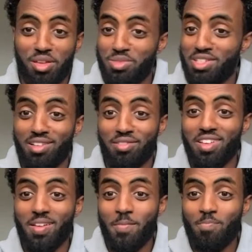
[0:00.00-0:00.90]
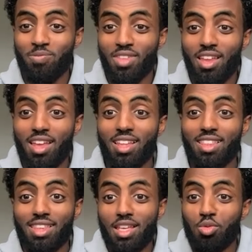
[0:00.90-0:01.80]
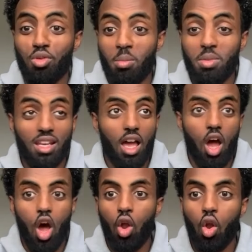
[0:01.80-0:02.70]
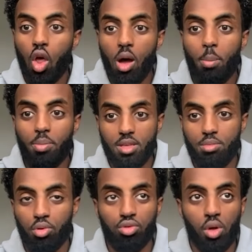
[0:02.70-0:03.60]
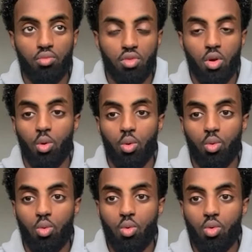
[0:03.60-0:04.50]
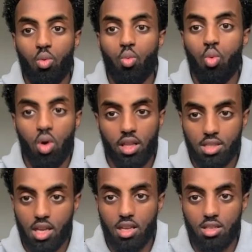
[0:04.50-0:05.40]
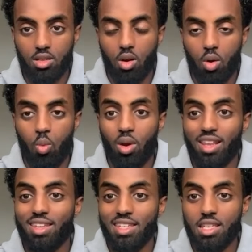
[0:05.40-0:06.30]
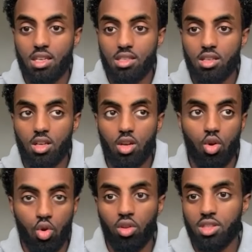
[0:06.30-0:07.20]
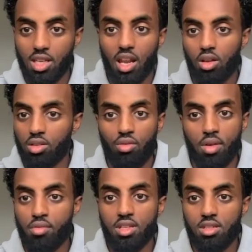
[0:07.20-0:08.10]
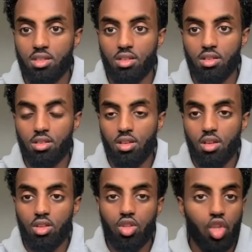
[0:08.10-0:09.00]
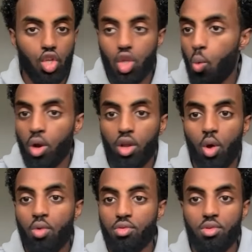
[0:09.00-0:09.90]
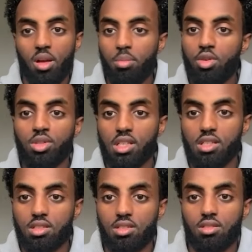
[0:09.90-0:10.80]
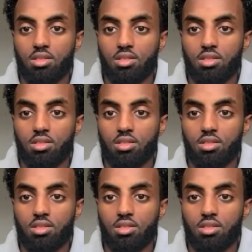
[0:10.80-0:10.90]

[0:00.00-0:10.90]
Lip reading: themselves. This is what I mean. Like, a lot of people don't know what it takes or what it needs in order to get out of the rat race. They don't want to go through that process.